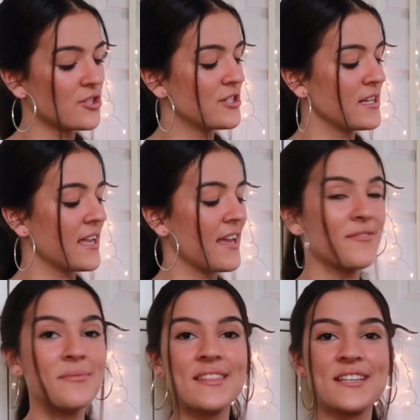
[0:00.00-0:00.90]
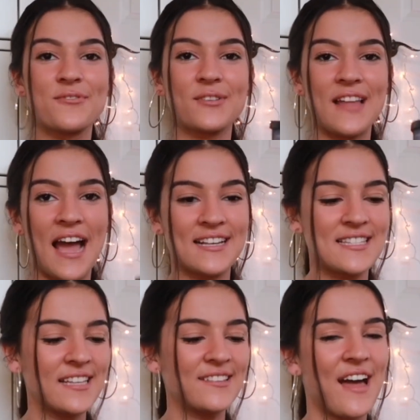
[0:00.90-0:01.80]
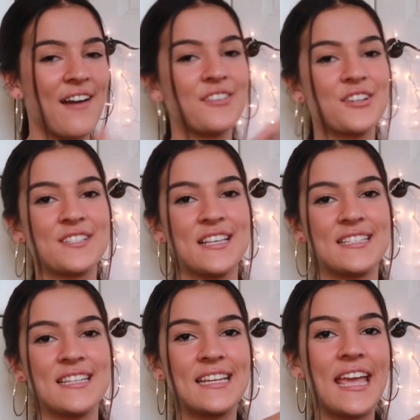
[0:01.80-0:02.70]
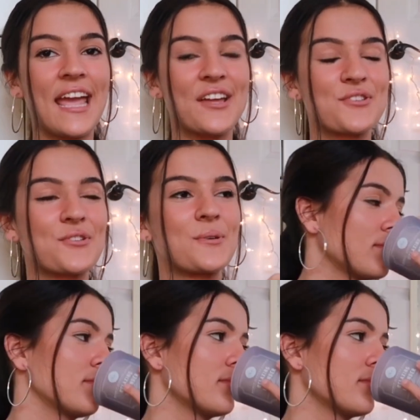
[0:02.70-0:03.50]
She gave me this relaxing lavender scented candle.